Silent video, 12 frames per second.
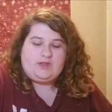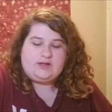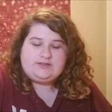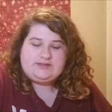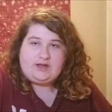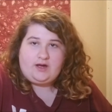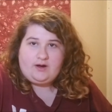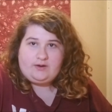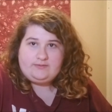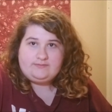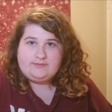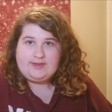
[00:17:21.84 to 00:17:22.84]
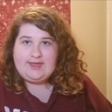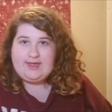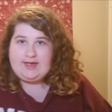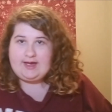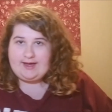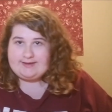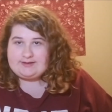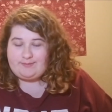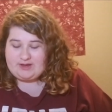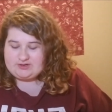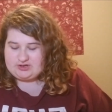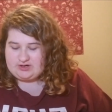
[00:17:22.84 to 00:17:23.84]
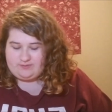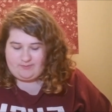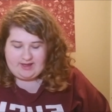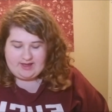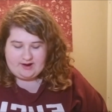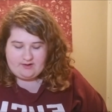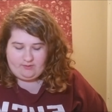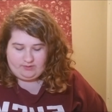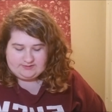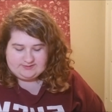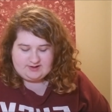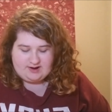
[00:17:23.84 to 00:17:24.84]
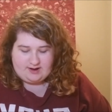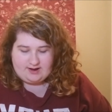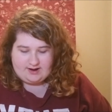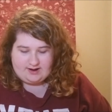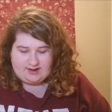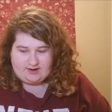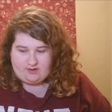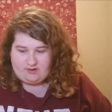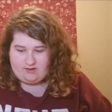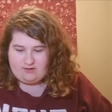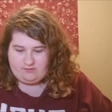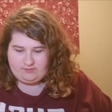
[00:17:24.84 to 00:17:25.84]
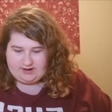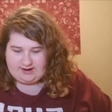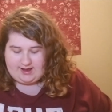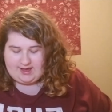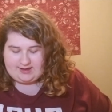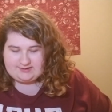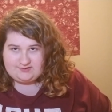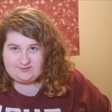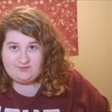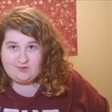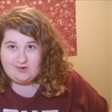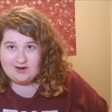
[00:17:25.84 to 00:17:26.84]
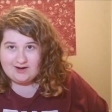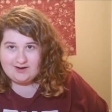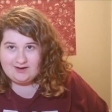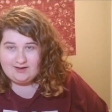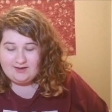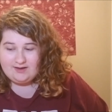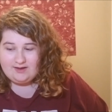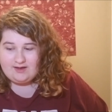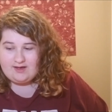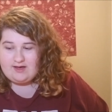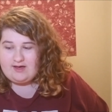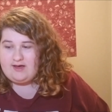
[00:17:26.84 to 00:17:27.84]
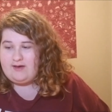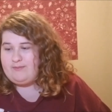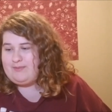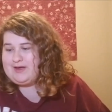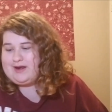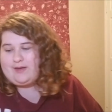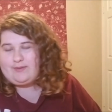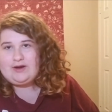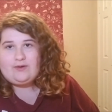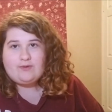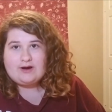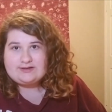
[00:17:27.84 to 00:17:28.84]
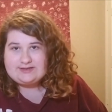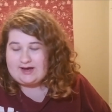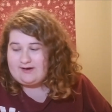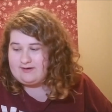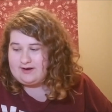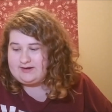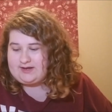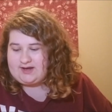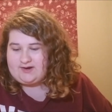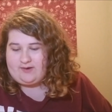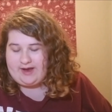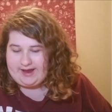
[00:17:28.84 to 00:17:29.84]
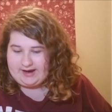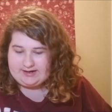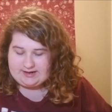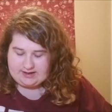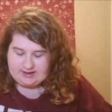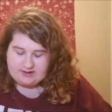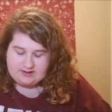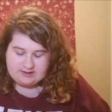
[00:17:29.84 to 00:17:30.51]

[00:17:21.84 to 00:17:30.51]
So, as I mentioned, my hair was not at all what I asked for. Um, but, I mean, it worked out. I, I don't hate it.